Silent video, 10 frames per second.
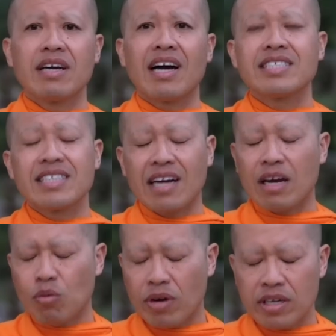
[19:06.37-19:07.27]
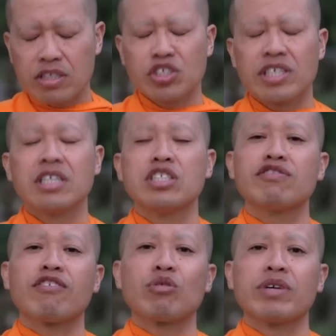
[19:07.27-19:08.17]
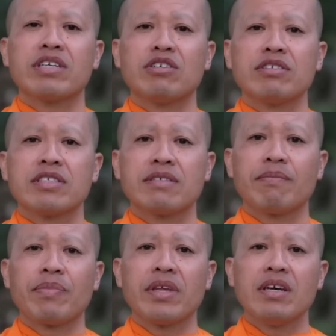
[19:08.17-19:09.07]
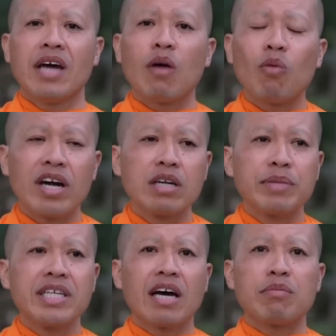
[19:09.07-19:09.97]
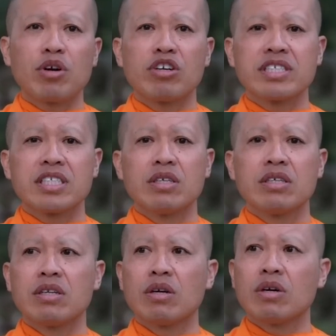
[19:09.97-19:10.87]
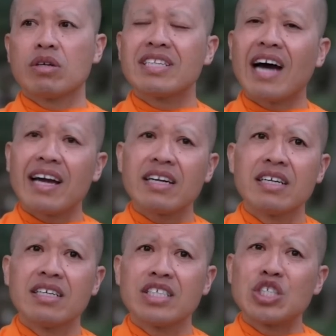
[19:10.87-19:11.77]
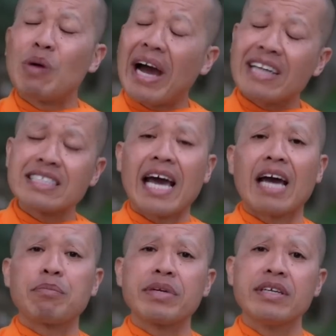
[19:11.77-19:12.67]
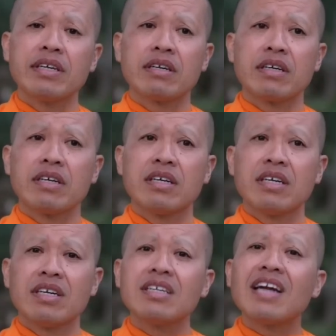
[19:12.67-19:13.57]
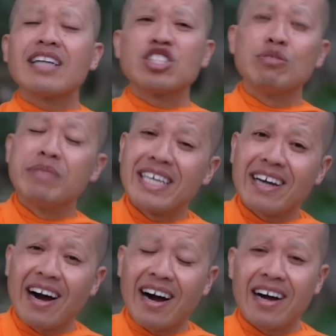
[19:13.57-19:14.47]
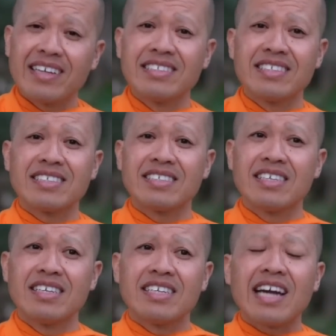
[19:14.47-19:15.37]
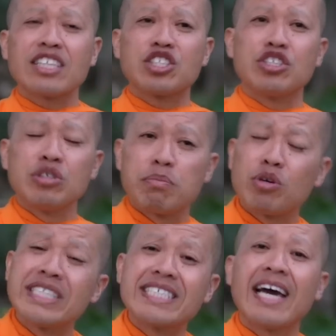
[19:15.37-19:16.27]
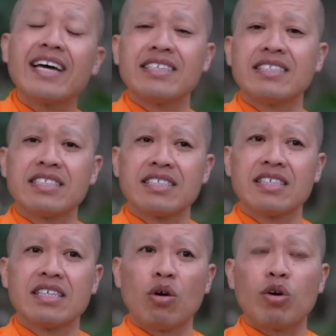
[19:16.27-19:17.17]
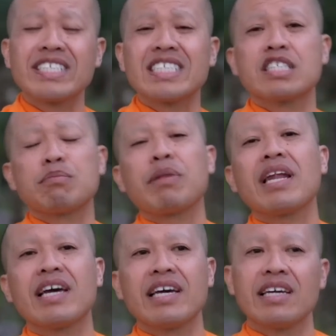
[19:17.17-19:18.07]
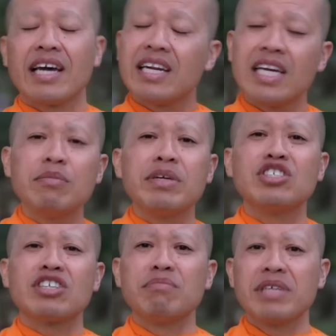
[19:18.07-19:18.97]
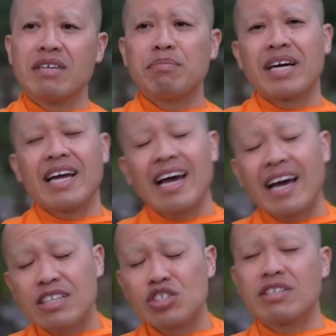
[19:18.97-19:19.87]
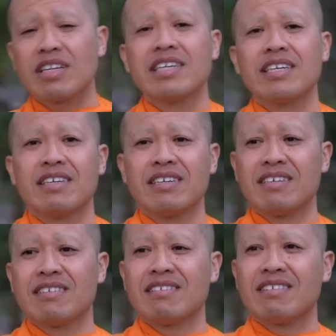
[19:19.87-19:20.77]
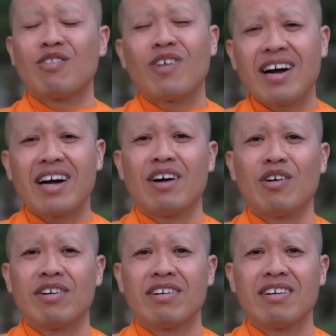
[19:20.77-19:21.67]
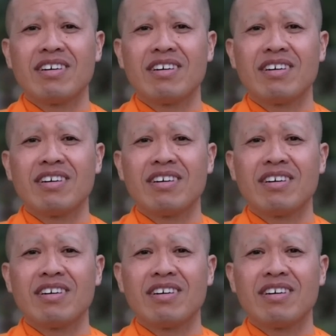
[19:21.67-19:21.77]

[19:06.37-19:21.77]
I said, I want to change for reals. I want to be that person not to act happy, not to be kind, not to pretend or display an image of me, but actually, wow,